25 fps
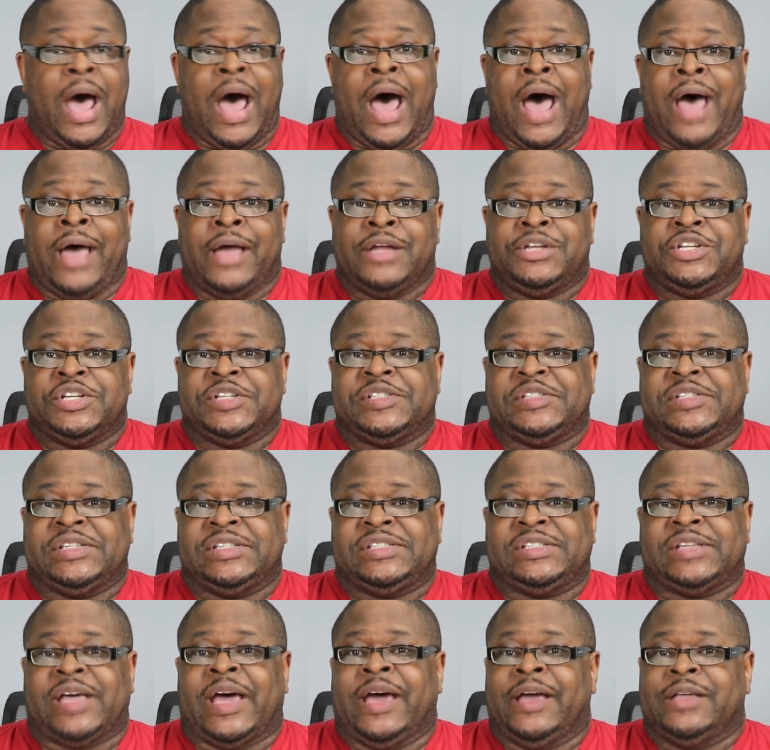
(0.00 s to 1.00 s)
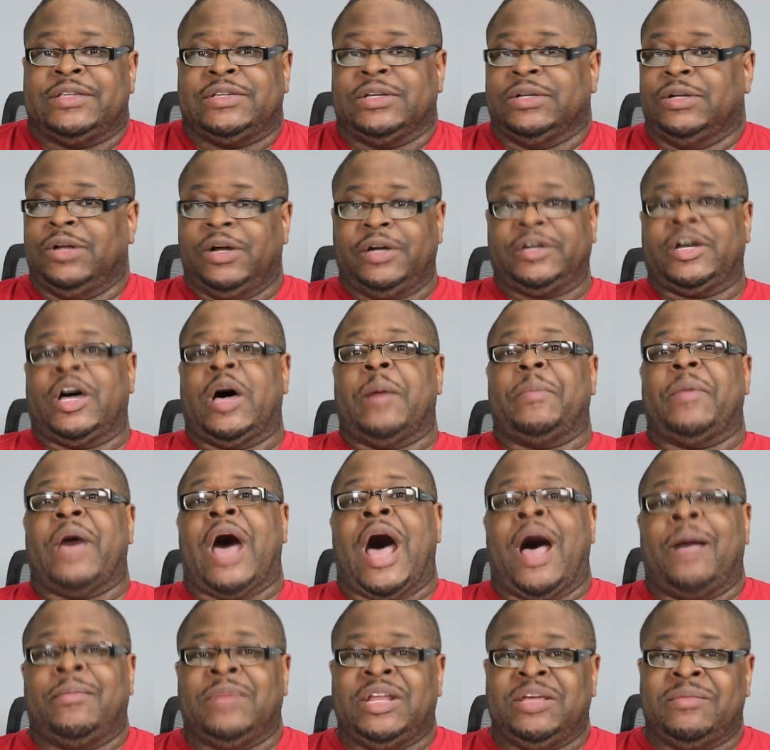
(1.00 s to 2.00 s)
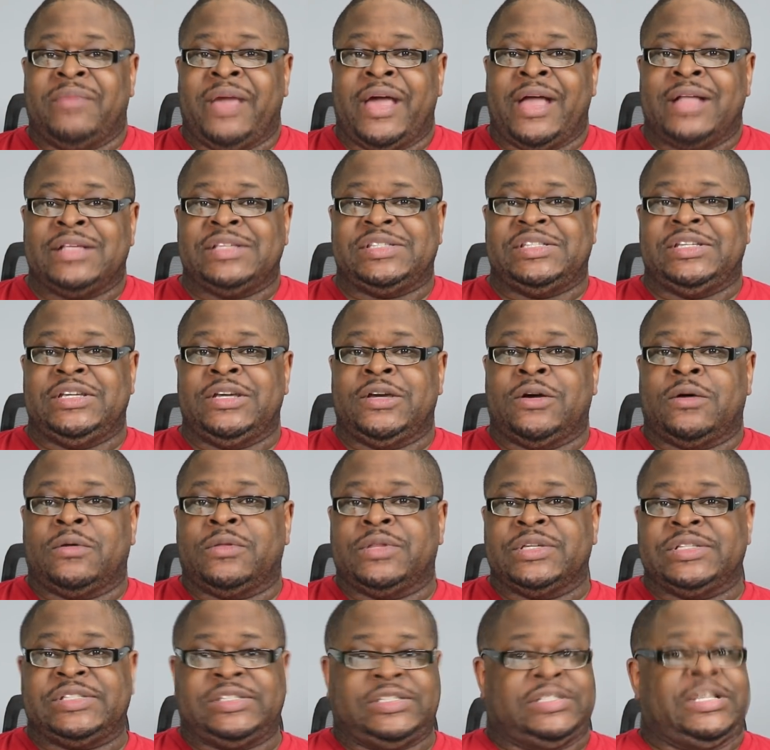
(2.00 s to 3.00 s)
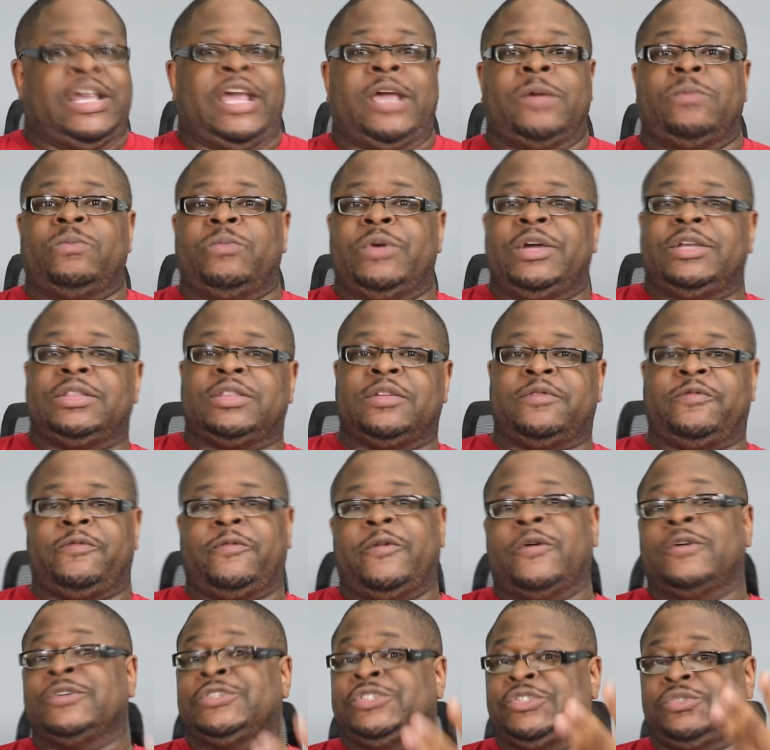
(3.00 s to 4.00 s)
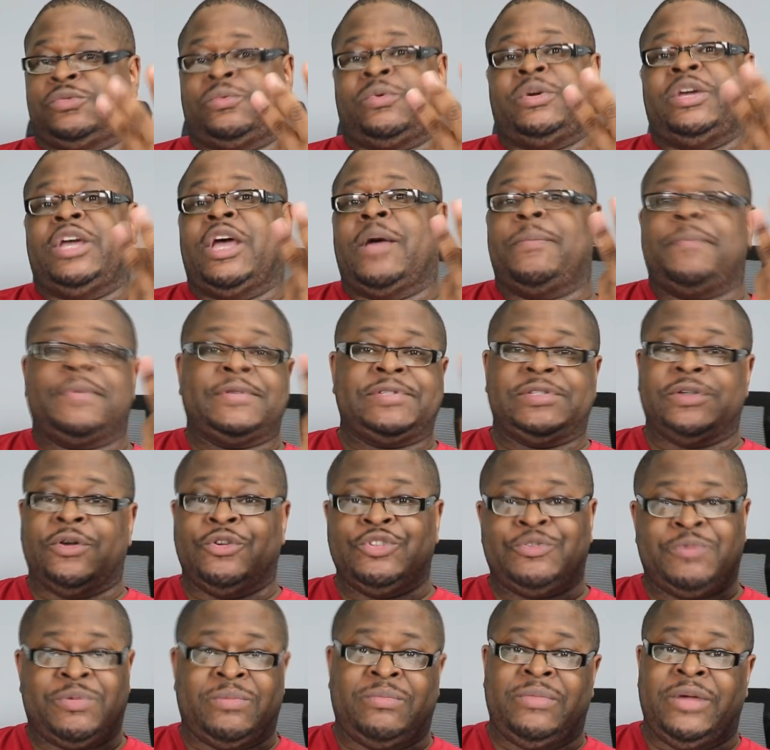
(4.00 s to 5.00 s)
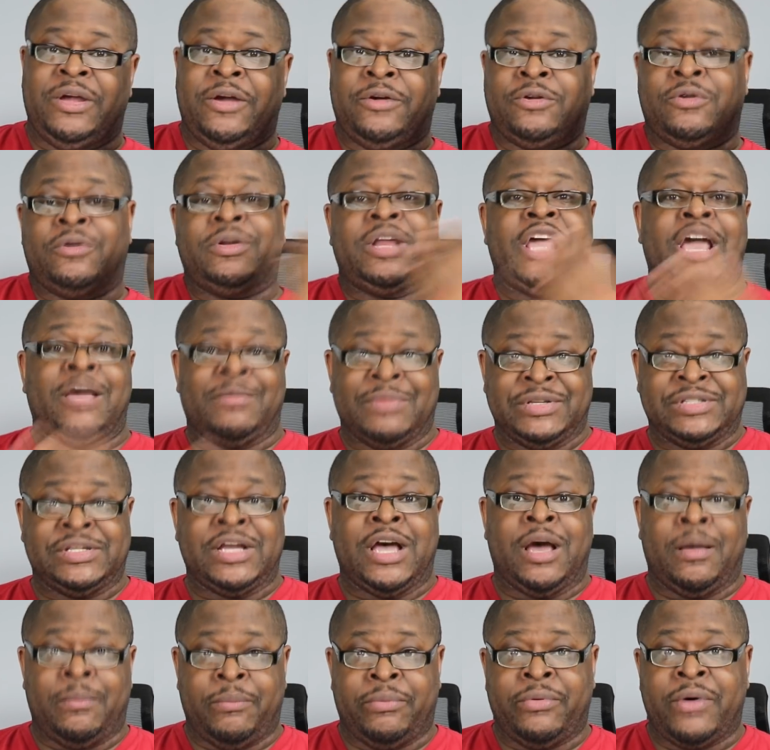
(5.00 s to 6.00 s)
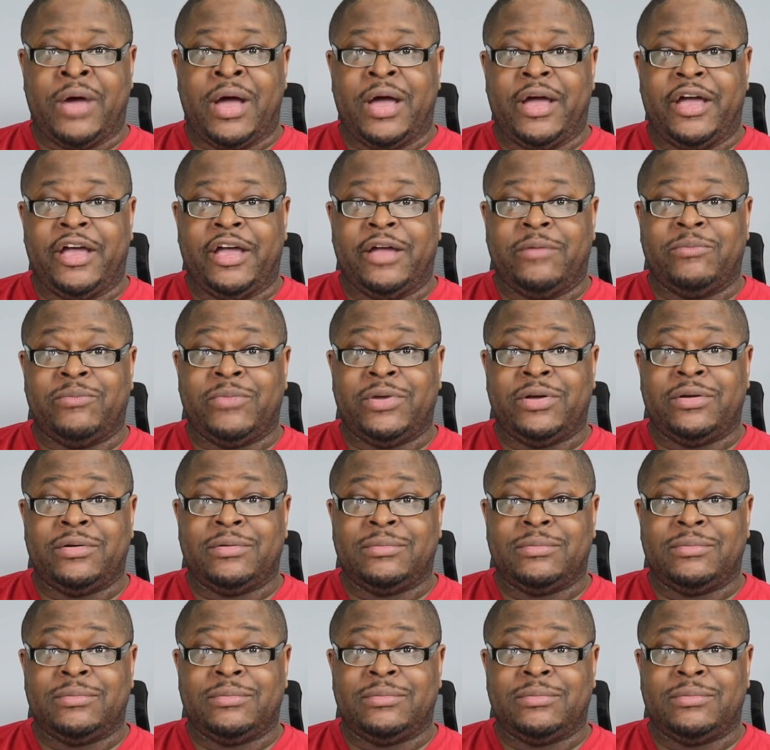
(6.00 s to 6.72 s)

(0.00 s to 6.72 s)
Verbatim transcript: I just decided to look up Omni-Man's deal the same week the first 3 episodes premiered on Amazon Prime.